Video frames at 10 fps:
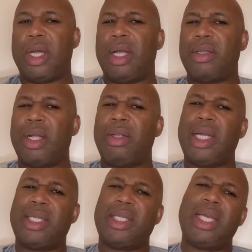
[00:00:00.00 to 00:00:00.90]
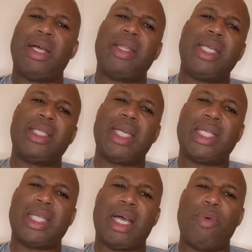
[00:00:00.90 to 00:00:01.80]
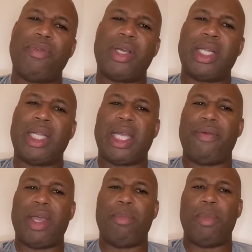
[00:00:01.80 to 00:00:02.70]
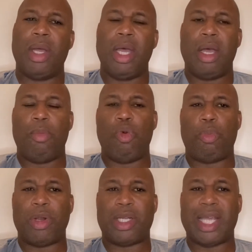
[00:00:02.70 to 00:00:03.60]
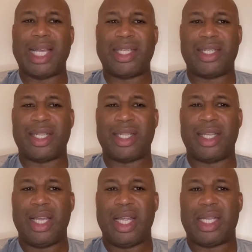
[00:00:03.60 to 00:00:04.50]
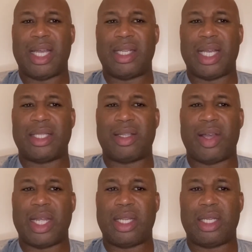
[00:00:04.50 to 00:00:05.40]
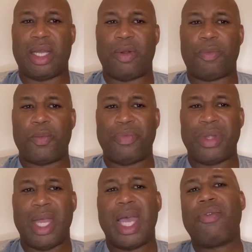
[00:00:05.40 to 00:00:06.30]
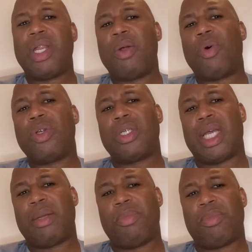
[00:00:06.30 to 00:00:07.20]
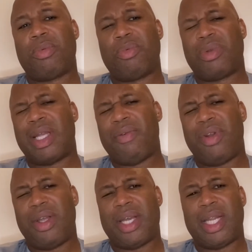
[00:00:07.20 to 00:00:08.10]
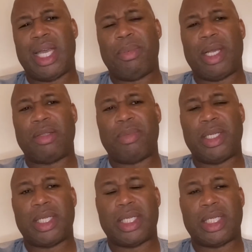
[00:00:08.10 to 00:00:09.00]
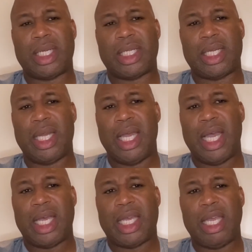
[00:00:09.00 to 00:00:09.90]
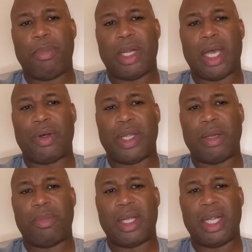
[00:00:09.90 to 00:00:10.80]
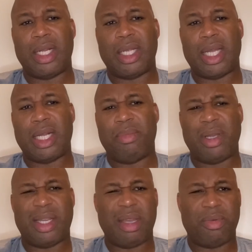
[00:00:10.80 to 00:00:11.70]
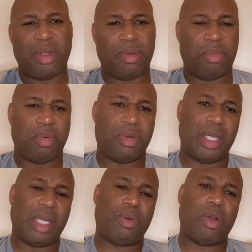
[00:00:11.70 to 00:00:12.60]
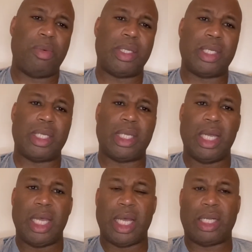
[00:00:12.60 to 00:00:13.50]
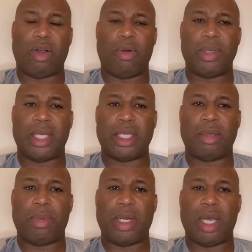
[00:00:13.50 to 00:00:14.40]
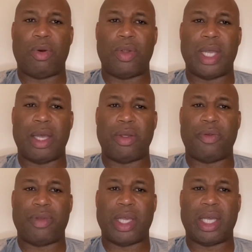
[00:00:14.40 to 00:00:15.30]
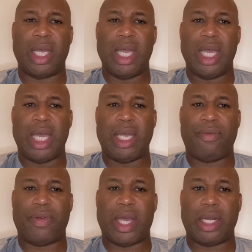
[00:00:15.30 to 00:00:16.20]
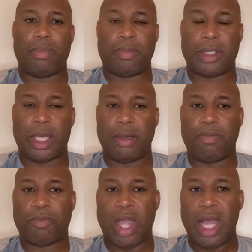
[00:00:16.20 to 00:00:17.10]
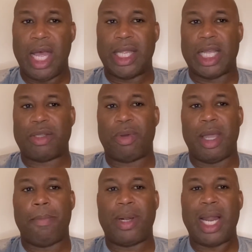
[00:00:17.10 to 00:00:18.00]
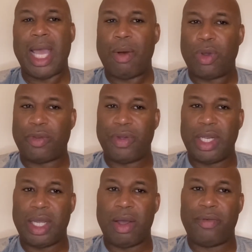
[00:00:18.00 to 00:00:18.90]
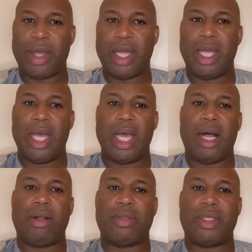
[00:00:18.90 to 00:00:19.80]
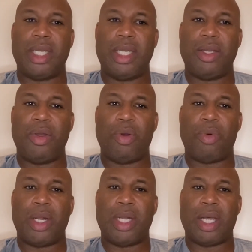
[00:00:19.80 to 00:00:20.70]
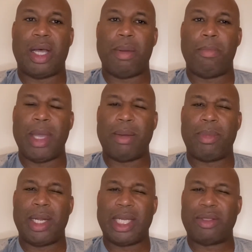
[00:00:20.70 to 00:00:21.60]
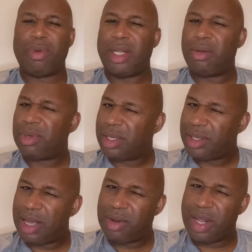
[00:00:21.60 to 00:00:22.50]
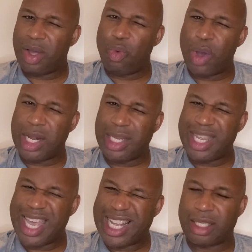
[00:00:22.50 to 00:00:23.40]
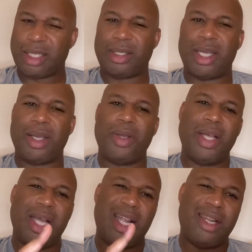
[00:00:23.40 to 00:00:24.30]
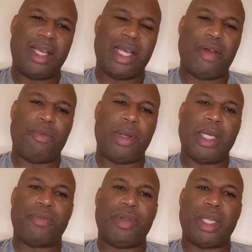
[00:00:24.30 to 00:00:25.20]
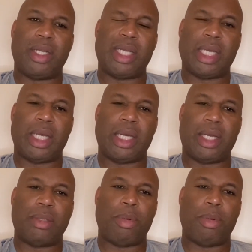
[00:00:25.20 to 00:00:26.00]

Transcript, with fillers: I'd like to see how they set up, whether they're going to give him more protection down that side. So if you didn't watch the game, have a look at the game against Manchester City. Keep an eye on him, and yeah, let me uh, stick your comments in in the comment section below on how you think he fared. So that's my player watch video over. I'll see you when I make my next one, I don't know when yet. So look out for my next video. Take care, guys.